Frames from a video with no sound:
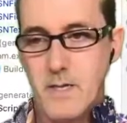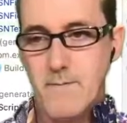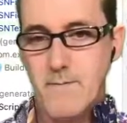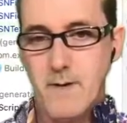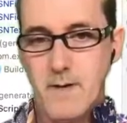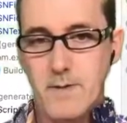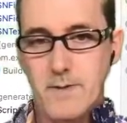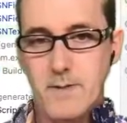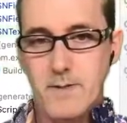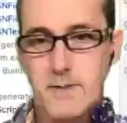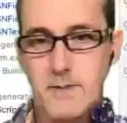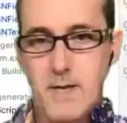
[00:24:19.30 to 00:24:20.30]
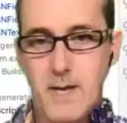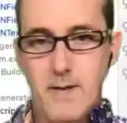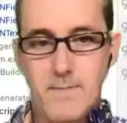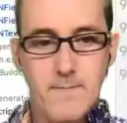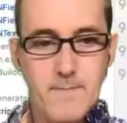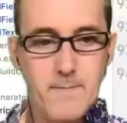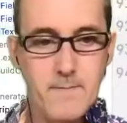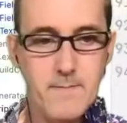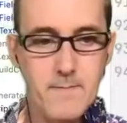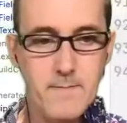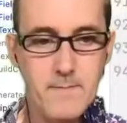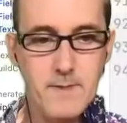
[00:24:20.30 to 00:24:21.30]
False. Okay,
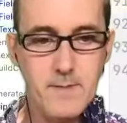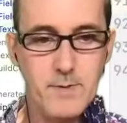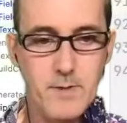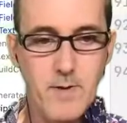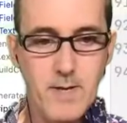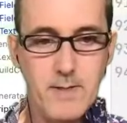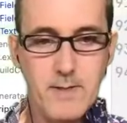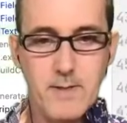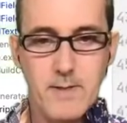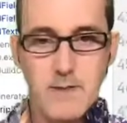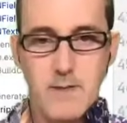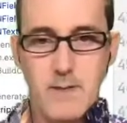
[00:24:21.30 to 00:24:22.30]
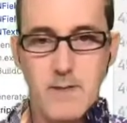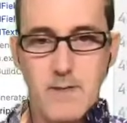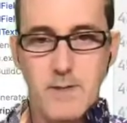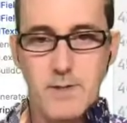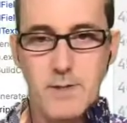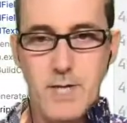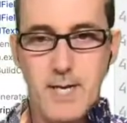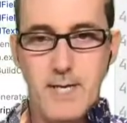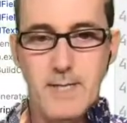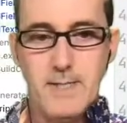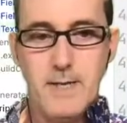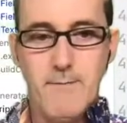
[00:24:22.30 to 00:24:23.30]
seems correct. So it's checking
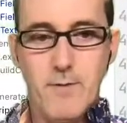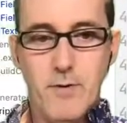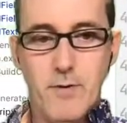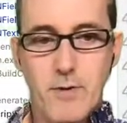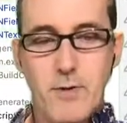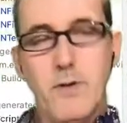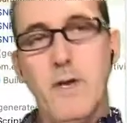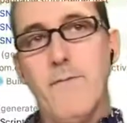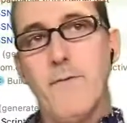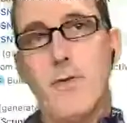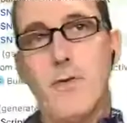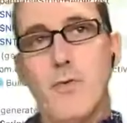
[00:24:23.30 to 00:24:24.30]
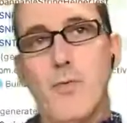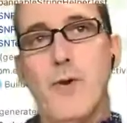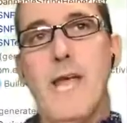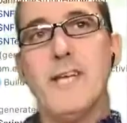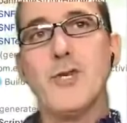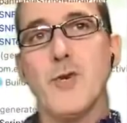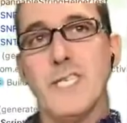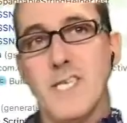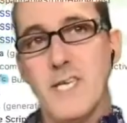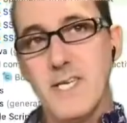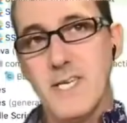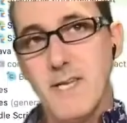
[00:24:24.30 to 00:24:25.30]
to see if we're re-entrant,
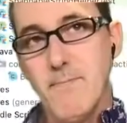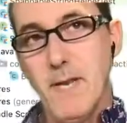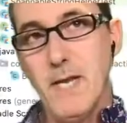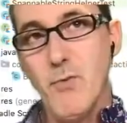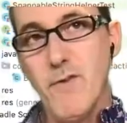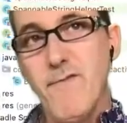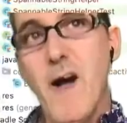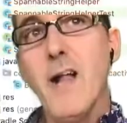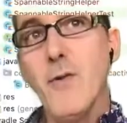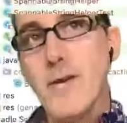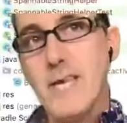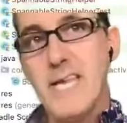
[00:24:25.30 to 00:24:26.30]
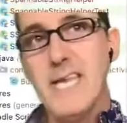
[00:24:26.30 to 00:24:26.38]
meaning we're following in